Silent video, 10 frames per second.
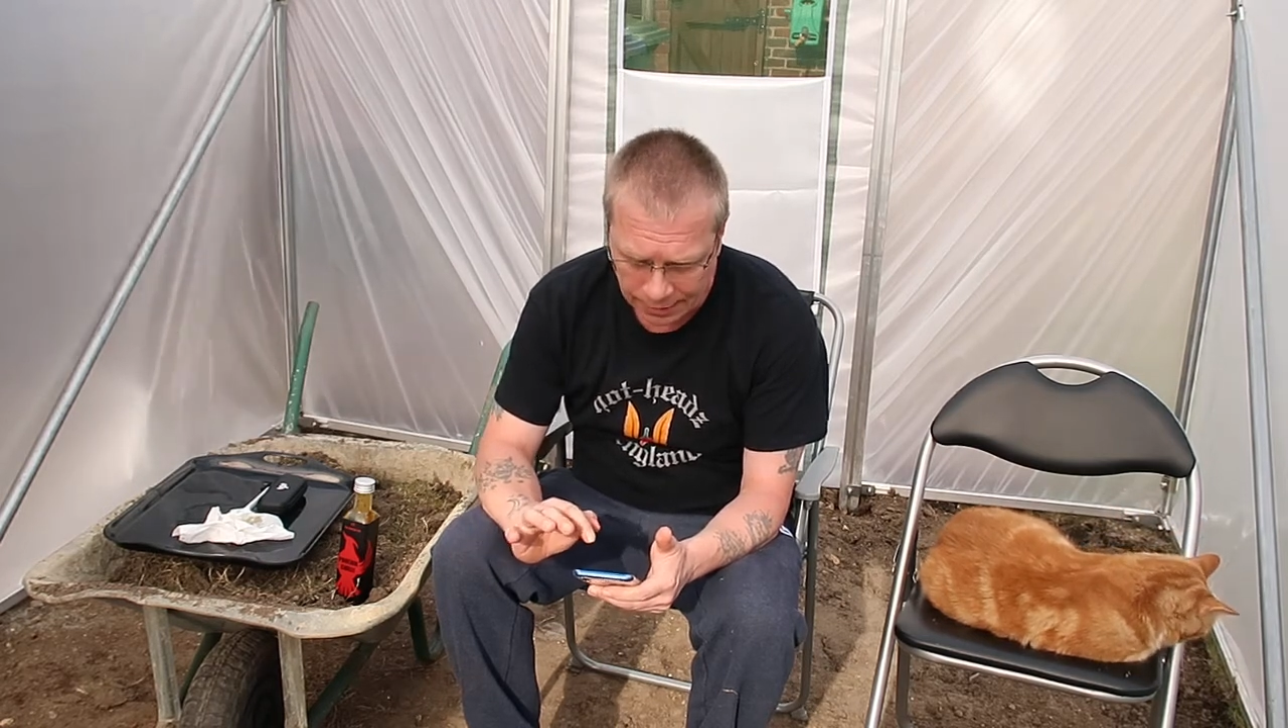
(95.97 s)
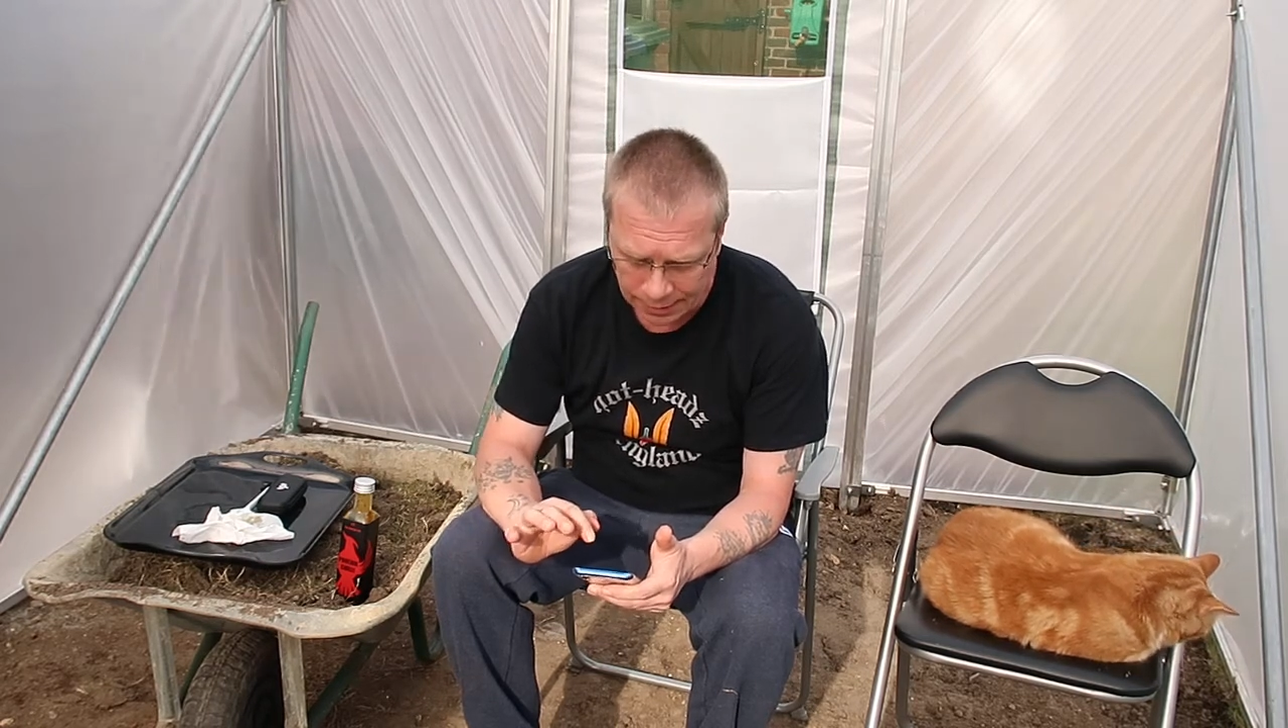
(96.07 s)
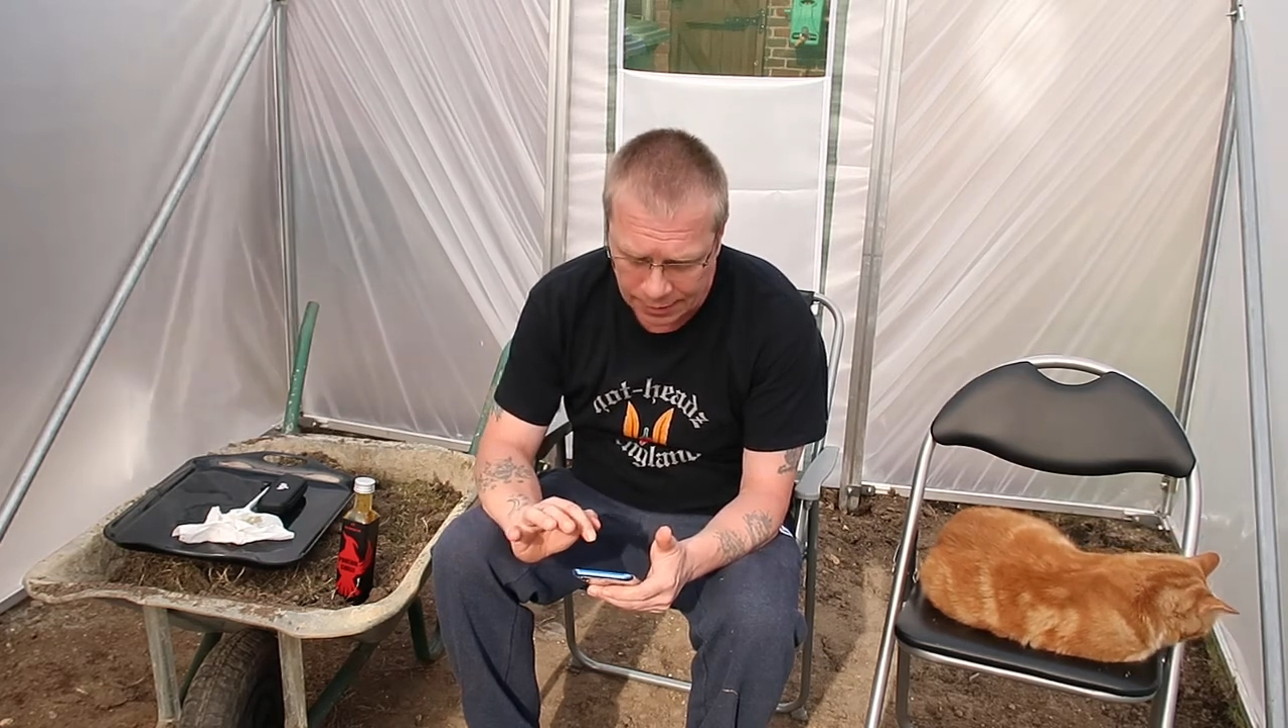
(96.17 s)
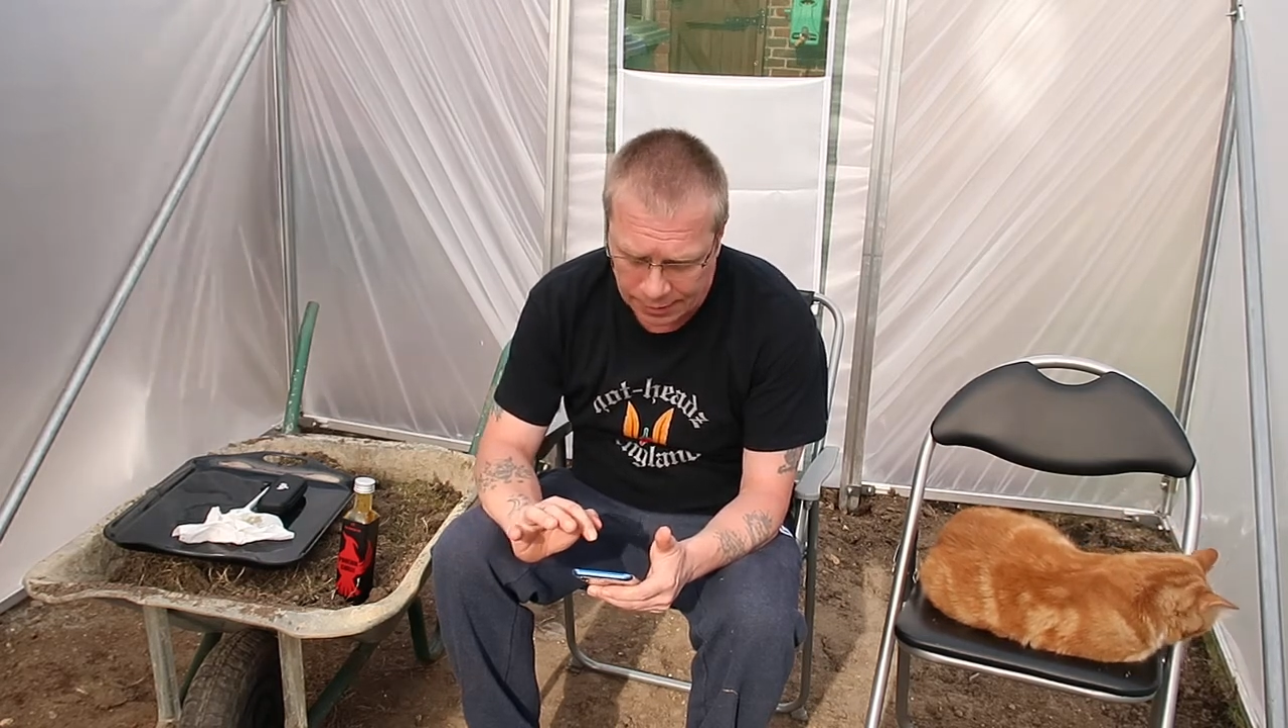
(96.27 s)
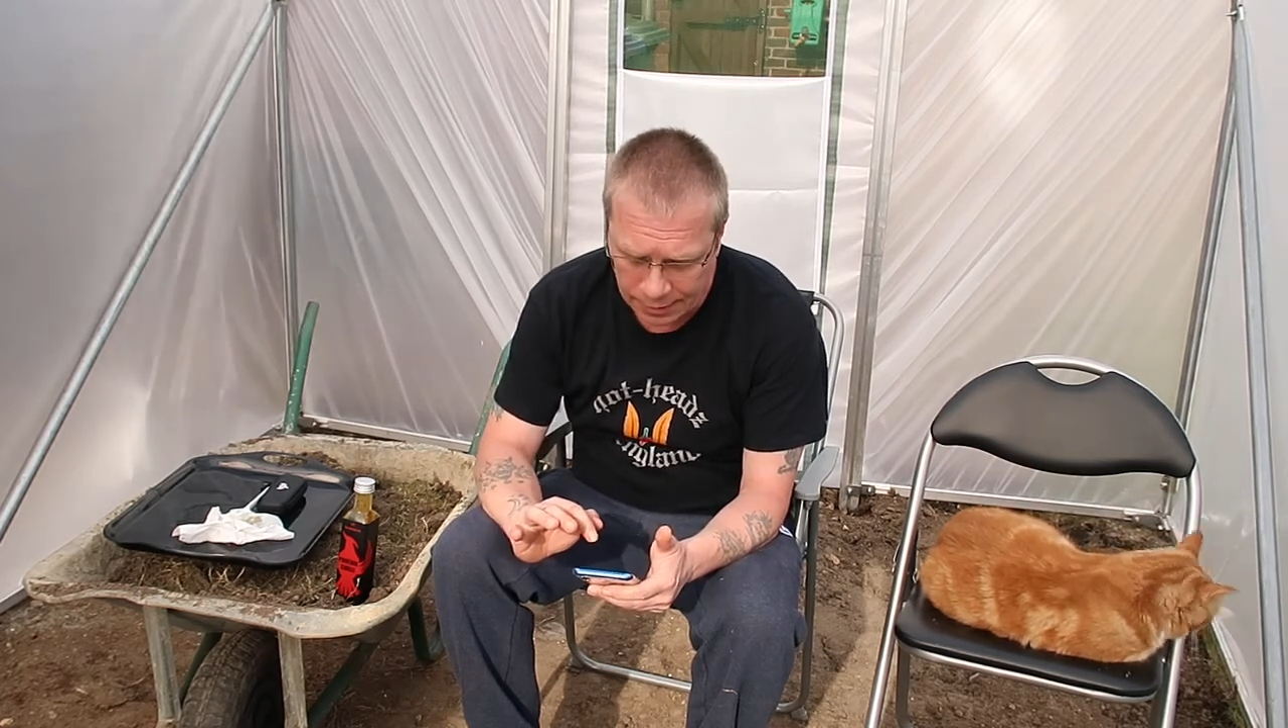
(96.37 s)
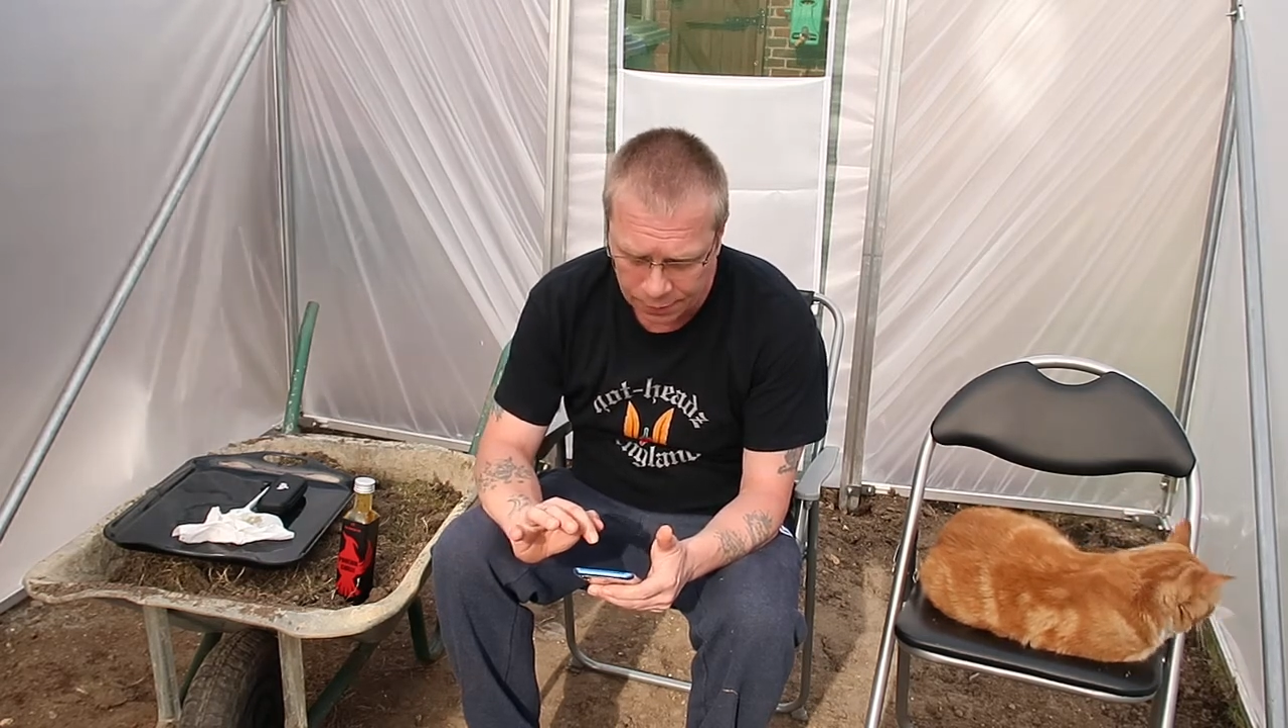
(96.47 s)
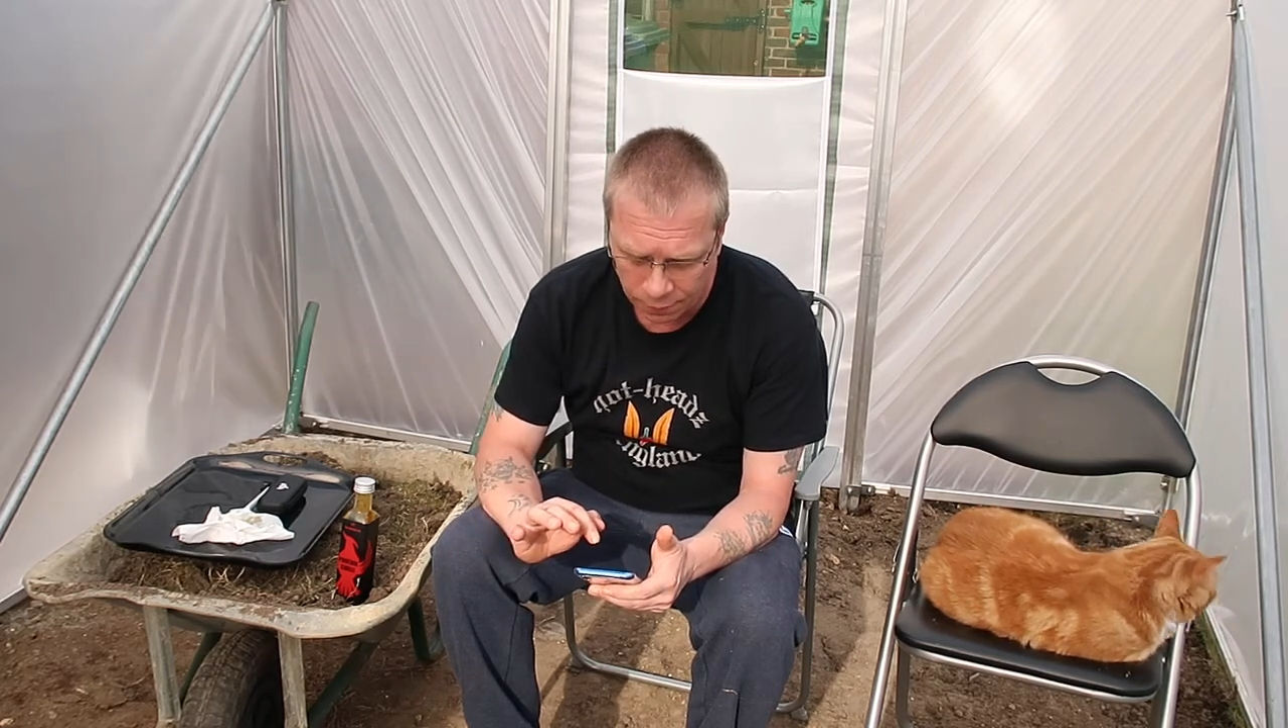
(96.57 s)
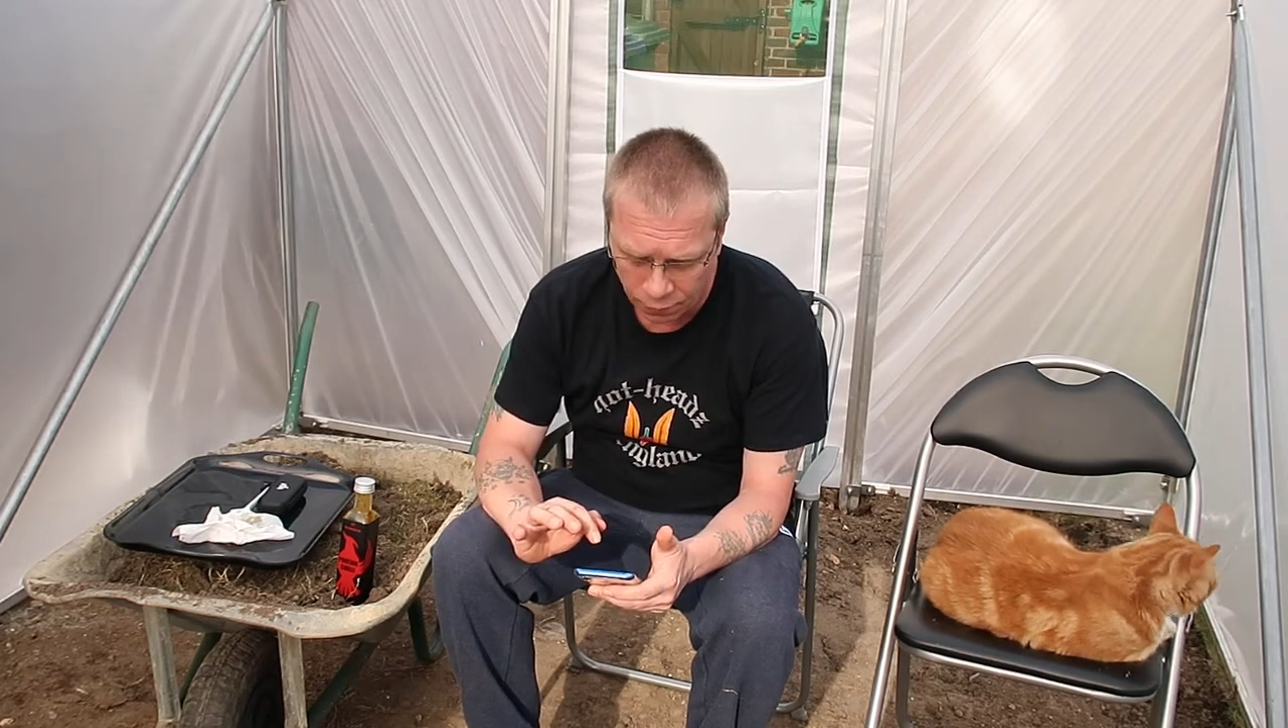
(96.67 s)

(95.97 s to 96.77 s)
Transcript: So this is